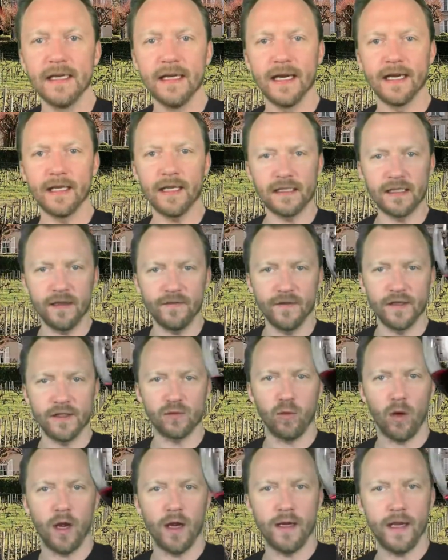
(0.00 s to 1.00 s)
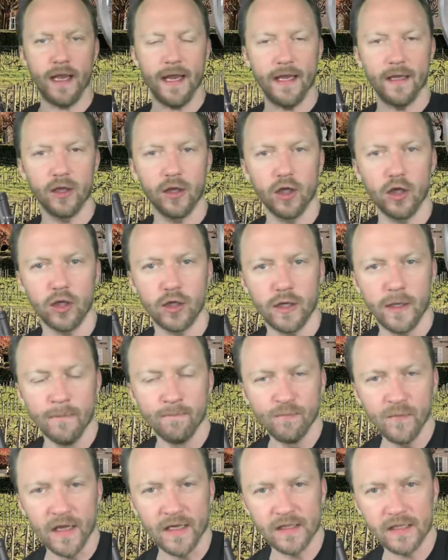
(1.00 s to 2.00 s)
And let's give this wine a look.
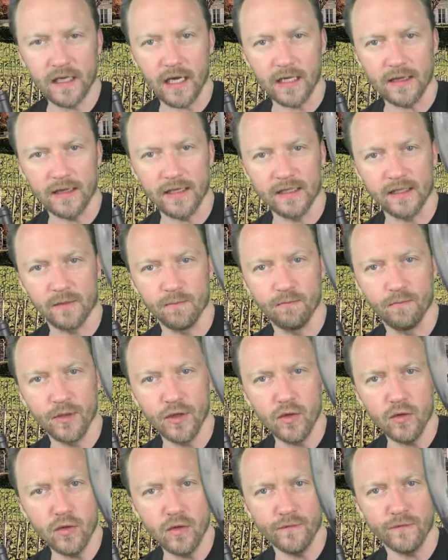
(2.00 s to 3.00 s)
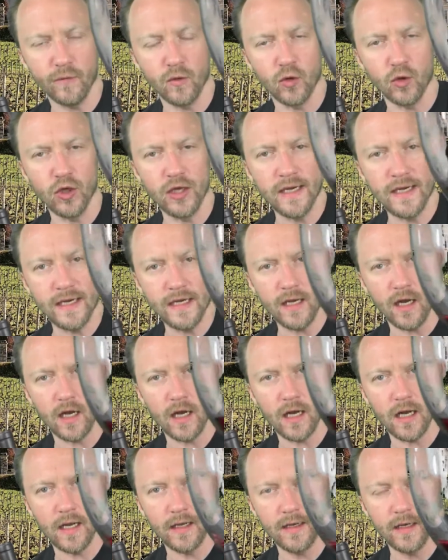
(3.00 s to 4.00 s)
It's got this beautiful
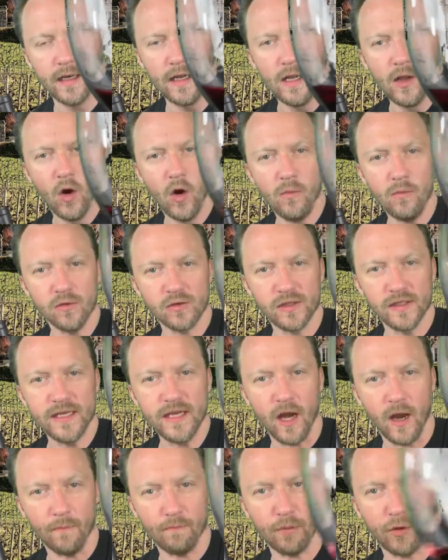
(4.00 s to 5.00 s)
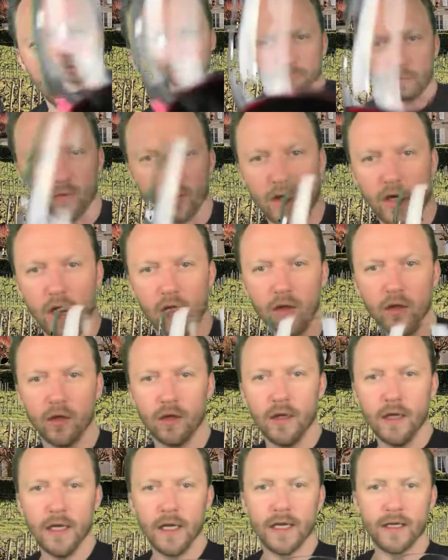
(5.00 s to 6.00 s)
neon, almost neon purple
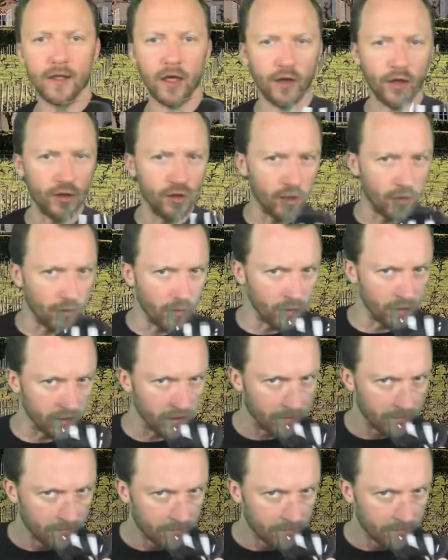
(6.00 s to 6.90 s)
color, and on the nose,